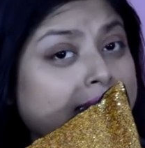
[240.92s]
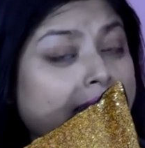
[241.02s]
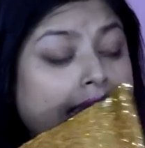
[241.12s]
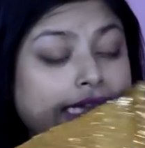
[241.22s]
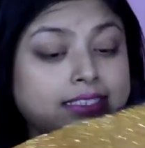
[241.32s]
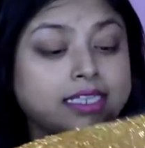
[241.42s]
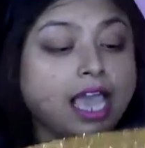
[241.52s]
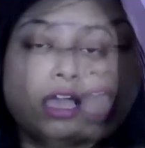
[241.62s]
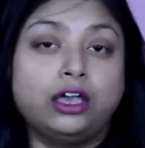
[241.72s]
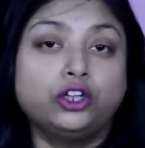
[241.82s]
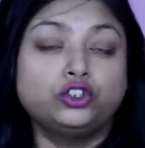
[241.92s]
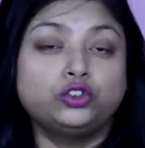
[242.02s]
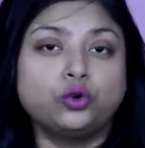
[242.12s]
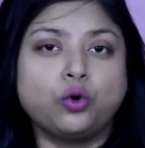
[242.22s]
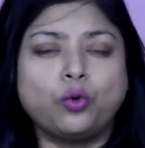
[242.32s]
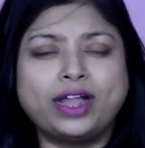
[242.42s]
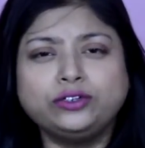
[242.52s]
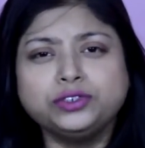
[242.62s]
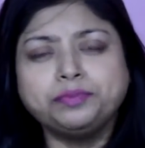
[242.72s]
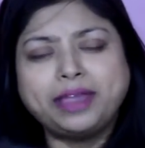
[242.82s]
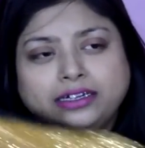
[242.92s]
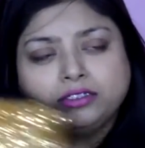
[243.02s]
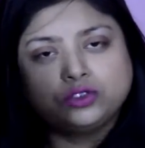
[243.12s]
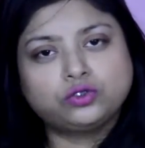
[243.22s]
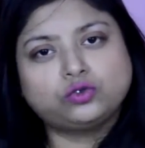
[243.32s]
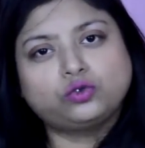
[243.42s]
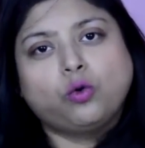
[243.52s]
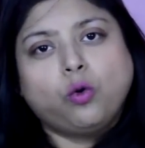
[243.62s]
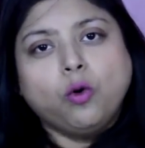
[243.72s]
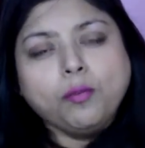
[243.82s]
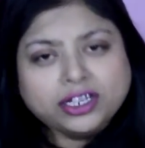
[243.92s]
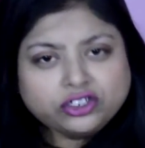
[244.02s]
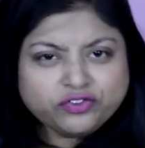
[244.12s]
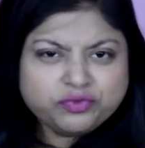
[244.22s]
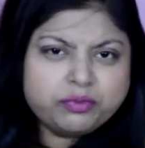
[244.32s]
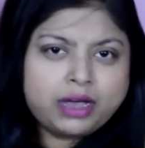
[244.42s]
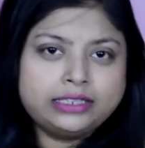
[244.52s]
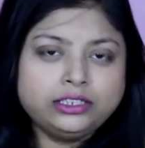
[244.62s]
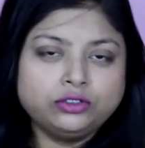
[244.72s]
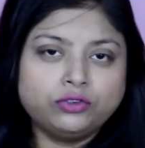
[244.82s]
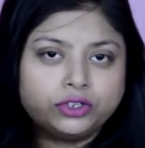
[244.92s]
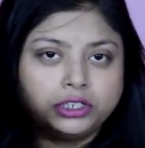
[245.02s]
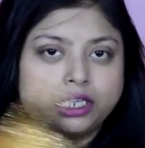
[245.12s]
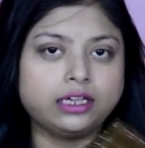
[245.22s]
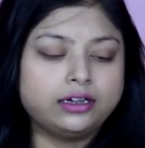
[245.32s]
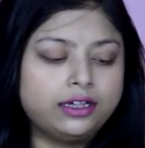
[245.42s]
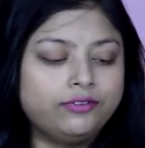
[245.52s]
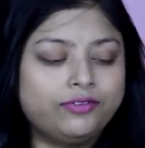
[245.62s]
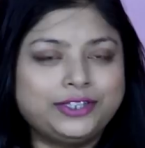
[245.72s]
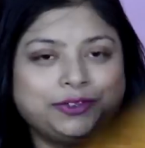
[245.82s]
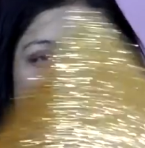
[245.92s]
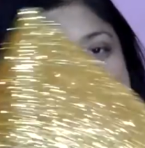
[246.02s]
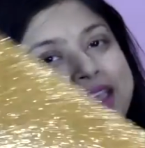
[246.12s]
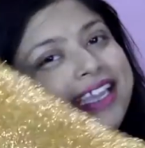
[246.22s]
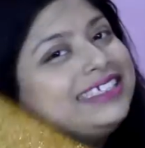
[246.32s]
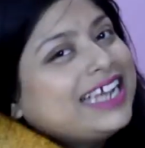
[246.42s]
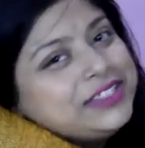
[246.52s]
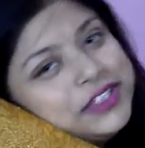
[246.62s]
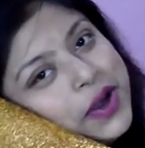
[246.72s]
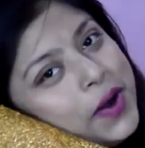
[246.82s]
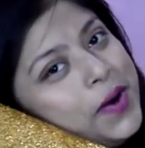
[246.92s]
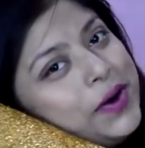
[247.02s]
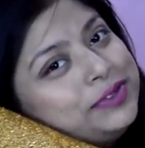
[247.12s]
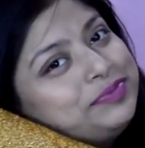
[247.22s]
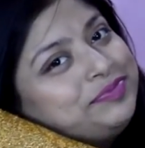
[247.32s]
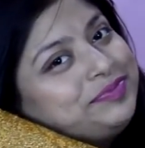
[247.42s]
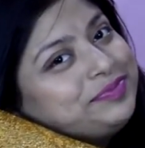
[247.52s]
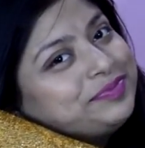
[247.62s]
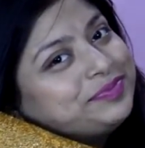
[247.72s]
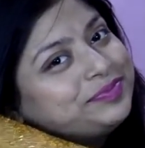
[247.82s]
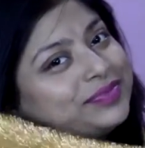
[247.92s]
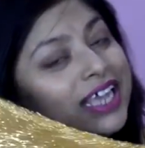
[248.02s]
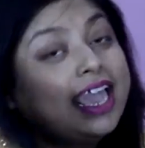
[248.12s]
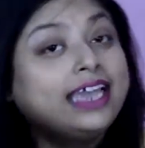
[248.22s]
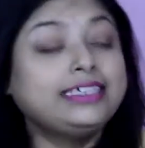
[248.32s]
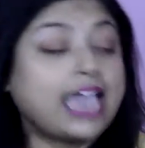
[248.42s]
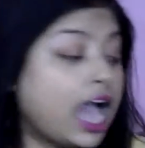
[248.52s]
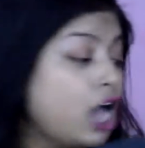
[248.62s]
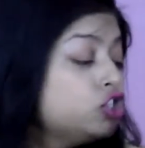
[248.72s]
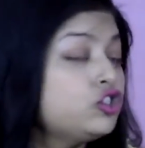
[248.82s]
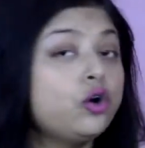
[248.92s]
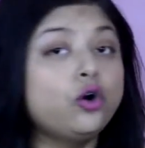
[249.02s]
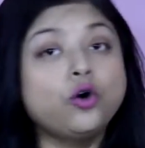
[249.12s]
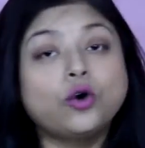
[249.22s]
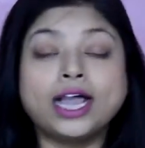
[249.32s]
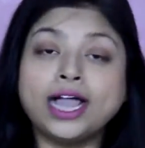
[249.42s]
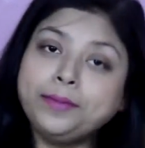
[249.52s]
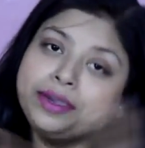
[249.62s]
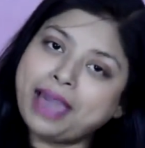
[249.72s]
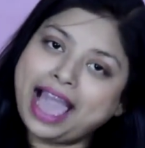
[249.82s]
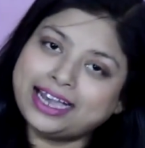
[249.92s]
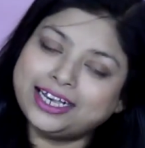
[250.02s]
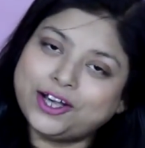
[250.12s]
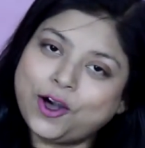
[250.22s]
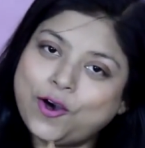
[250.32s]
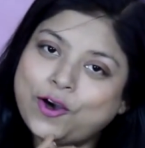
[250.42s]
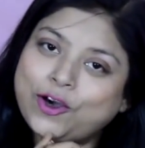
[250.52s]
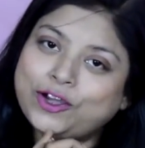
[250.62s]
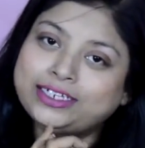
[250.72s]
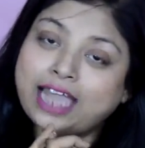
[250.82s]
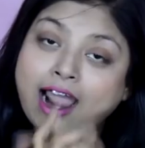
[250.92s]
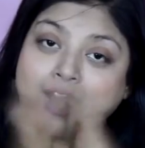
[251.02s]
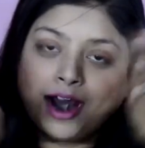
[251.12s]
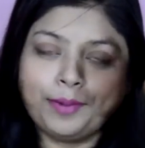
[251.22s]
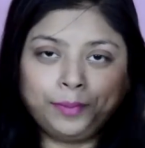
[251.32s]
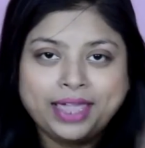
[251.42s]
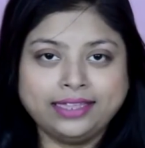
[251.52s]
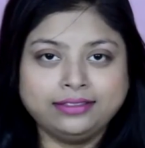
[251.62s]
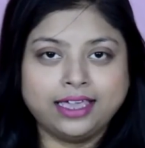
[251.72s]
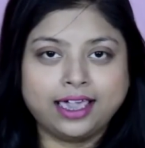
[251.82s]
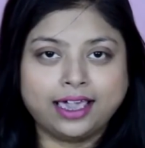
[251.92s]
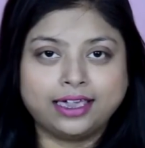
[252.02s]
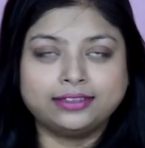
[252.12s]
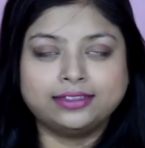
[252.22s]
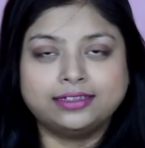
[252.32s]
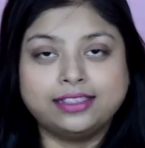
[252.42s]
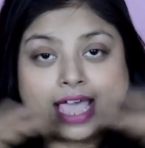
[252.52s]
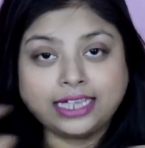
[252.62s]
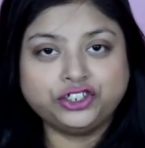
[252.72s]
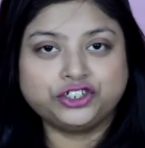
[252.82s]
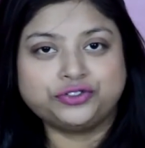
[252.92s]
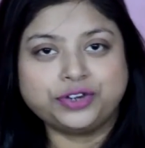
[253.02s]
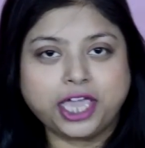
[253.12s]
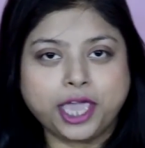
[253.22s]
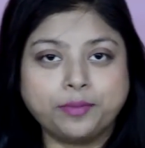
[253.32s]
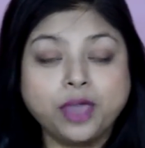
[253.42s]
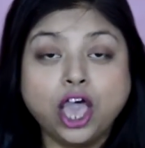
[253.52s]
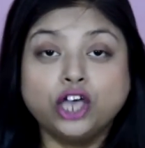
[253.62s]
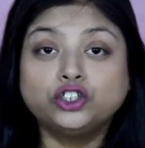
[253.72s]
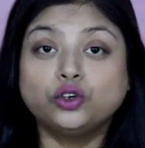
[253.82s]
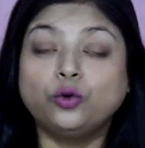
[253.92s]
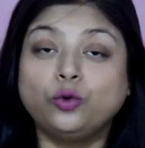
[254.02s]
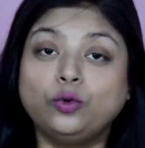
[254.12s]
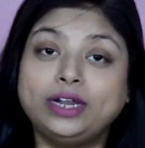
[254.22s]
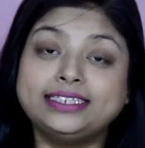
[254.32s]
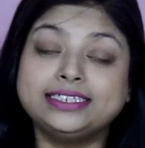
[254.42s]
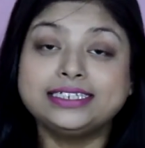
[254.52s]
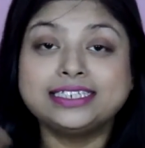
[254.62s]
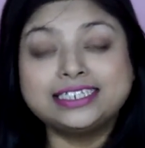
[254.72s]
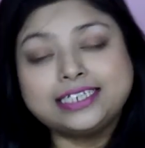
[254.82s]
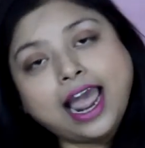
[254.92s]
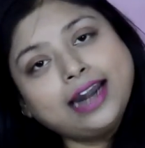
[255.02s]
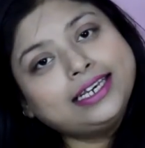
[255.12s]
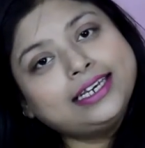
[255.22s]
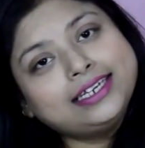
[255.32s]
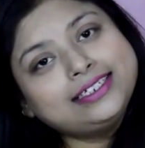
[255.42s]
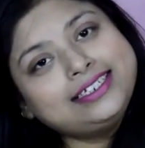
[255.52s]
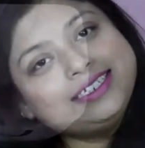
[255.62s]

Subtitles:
guys? So why to spend so much of money over there when you can make it at home? Yeah, so coming back on our main thing, the night cream. So let's get started.